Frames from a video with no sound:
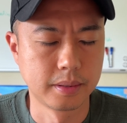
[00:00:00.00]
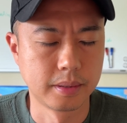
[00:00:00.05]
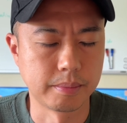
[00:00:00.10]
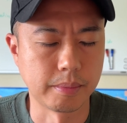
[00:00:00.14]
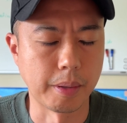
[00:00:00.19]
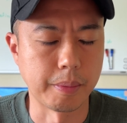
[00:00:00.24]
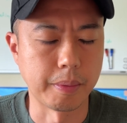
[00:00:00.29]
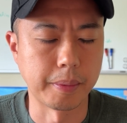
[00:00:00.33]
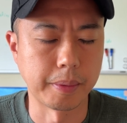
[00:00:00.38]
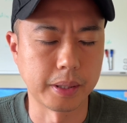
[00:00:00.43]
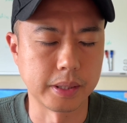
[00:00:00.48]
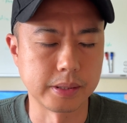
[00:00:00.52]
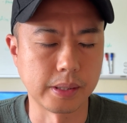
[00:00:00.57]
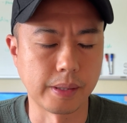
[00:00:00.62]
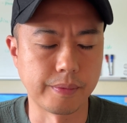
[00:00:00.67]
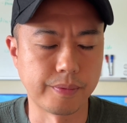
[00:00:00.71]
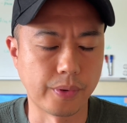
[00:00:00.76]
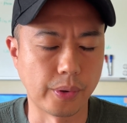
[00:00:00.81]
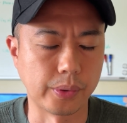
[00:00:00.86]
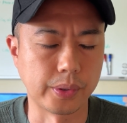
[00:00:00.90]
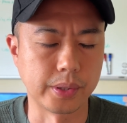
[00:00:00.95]
Maybe because I'm
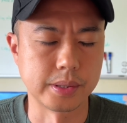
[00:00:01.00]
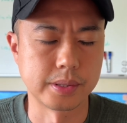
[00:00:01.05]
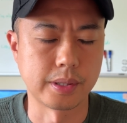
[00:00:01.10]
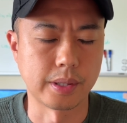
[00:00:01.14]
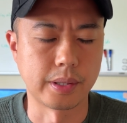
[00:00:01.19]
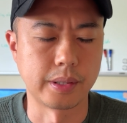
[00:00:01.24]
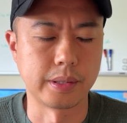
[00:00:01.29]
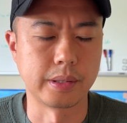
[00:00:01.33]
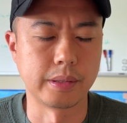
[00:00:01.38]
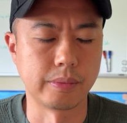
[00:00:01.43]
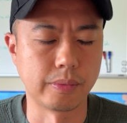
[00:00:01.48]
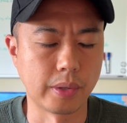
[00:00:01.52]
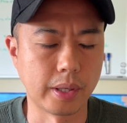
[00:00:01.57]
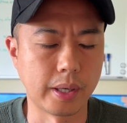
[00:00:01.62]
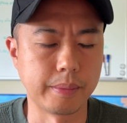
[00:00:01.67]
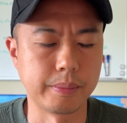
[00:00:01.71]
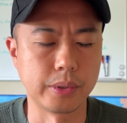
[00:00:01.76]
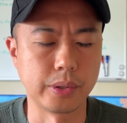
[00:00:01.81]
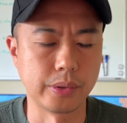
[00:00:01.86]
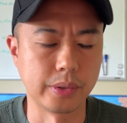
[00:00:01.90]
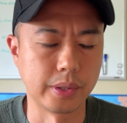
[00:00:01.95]
focused on what I'm
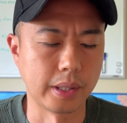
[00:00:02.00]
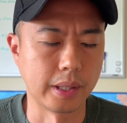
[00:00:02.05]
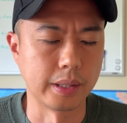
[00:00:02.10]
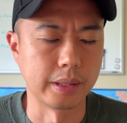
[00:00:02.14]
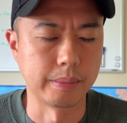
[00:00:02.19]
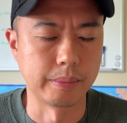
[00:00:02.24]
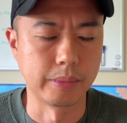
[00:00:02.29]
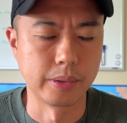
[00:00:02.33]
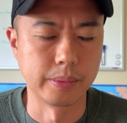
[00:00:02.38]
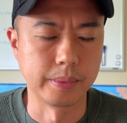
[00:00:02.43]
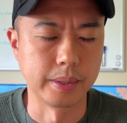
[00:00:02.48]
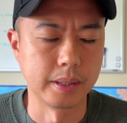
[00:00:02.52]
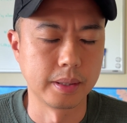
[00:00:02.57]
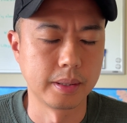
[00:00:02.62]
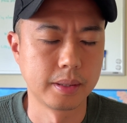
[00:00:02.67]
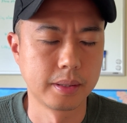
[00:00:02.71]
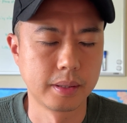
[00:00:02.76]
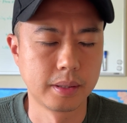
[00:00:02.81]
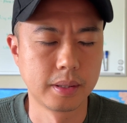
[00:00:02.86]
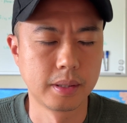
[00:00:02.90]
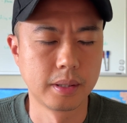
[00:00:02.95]
doing at the moment.
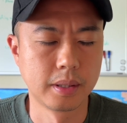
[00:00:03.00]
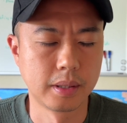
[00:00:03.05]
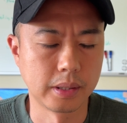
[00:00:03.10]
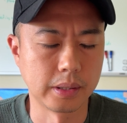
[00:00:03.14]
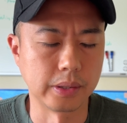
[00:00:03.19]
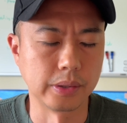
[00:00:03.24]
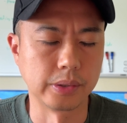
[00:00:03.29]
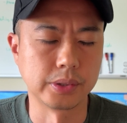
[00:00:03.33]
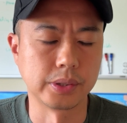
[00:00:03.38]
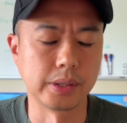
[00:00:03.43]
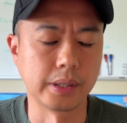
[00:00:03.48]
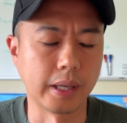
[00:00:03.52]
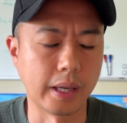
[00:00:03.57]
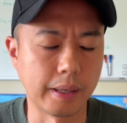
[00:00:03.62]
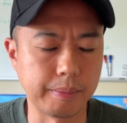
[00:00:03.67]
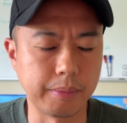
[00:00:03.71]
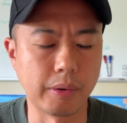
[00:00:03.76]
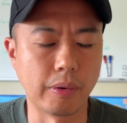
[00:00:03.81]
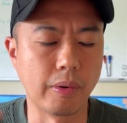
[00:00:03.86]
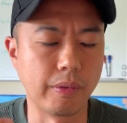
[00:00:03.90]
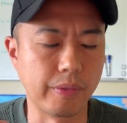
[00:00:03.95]
Usually I'm
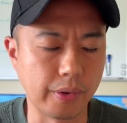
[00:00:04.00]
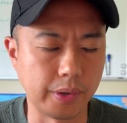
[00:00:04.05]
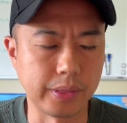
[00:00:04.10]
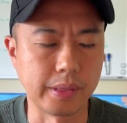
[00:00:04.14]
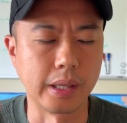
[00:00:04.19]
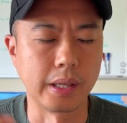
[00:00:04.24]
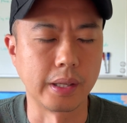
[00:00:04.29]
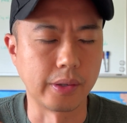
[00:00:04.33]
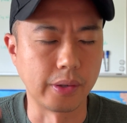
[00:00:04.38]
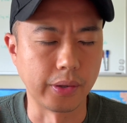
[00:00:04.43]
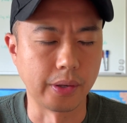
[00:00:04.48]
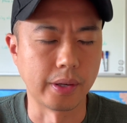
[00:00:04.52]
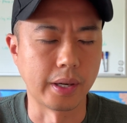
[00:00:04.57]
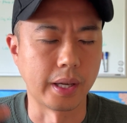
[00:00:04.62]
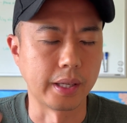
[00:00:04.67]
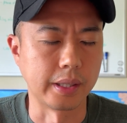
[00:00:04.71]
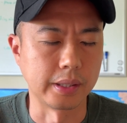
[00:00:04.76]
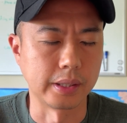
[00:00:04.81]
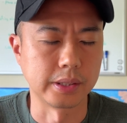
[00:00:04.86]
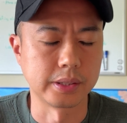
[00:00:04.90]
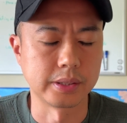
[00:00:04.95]
an overthinker and I
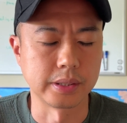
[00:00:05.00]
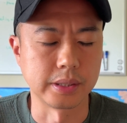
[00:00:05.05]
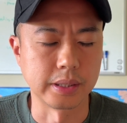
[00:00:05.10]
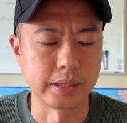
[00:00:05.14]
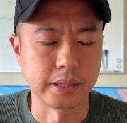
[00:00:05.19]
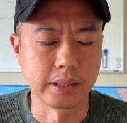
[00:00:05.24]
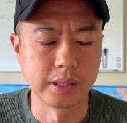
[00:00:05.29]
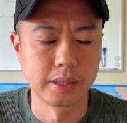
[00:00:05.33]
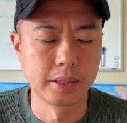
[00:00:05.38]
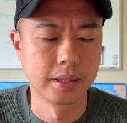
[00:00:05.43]
usually